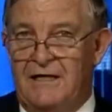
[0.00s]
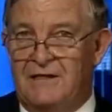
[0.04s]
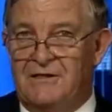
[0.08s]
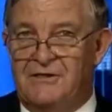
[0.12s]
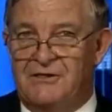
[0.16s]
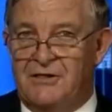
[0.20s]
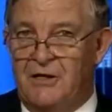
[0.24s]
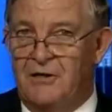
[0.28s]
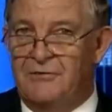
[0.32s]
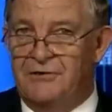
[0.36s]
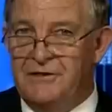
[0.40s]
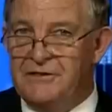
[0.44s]

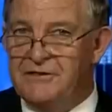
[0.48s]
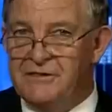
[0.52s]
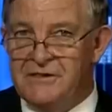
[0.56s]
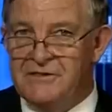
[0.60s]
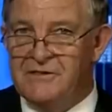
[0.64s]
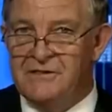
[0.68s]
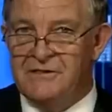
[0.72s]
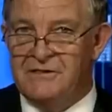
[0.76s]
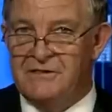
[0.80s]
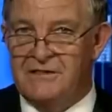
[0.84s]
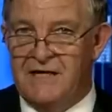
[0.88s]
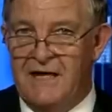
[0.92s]
And so
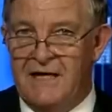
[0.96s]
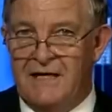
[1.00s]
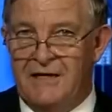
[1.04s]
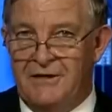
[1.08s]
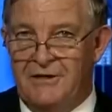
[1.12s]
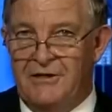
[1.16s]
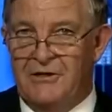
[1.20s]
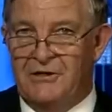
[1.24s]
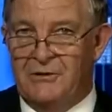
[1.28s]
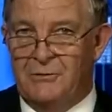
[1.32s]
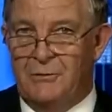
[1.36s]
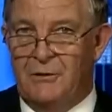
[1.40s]
this isn't
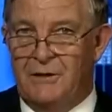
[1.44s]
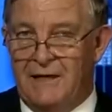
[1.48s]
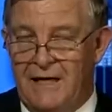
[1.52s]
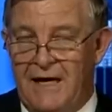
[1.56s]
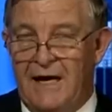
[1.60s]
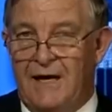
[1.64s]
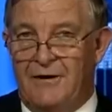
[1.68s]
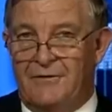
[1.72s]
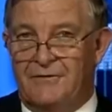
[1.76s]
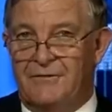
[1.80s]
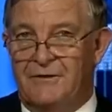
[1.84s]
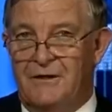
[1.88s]
taken into
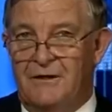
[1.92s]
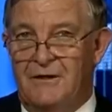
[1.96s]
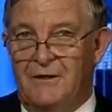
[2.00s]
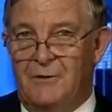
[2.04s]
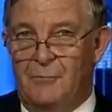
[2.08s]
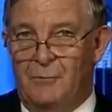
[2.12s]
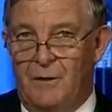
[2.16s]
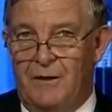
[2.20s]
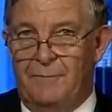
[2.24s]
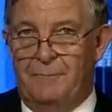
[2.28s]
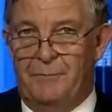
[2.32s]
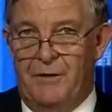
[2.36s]
account
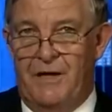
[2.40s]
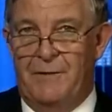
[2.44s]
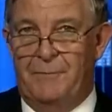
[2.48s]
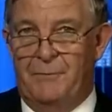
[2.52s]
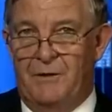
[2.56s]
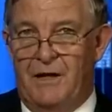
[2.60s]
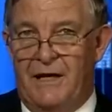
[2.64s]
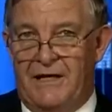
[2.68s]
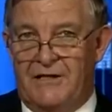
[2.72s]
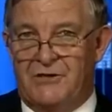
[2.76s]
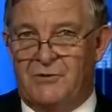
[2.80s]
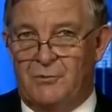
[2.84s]
when
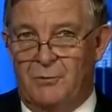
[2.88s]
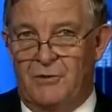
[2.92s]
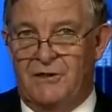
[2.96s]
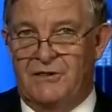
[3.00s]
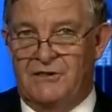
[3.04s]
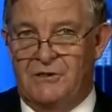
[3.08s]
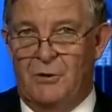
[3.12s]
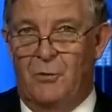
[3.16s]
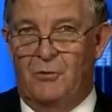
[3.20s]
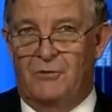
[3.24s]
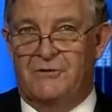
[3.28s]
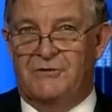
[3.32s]
people
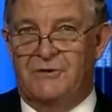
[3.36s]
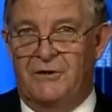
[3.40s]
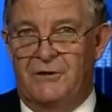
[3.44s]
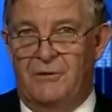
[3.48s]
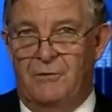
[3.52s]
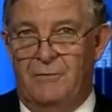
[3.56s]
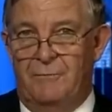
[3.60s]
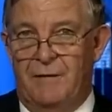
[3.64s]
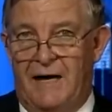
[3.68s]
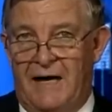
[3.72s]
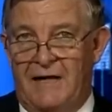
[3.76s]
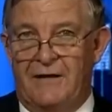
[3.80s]
actually talk
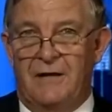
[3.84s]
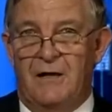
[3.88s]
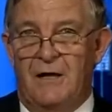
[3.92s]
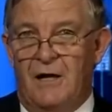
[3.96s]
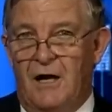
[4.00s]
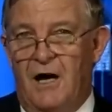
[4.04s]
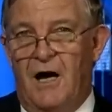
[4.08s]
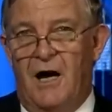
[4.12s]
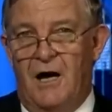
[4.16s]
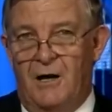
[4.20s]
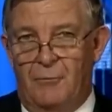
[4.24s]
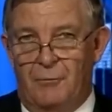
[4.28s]
to you about,
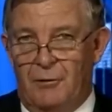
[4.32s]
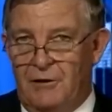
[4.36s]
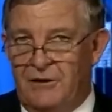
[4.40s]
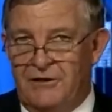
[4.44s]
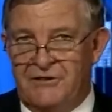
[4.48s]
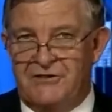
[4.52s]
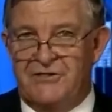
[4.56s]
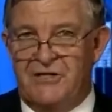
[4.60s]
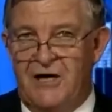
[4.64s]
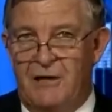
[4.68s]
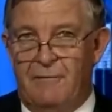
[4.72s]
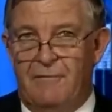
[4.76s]
oh,
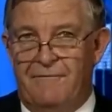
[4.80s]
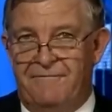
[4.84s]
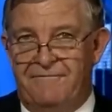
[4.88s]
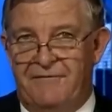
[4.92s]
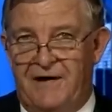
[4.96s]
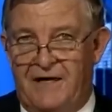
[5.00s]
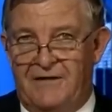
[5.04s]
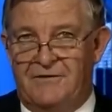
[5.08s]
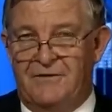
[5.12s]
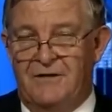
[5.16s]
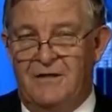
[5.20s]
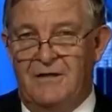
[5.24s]
well, there's no
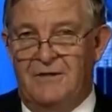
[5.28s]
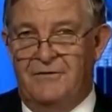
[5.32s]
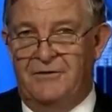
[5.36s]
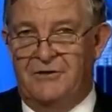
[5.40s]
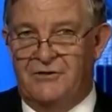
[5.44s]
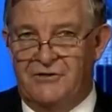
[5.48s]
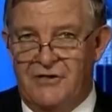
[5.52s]
effect,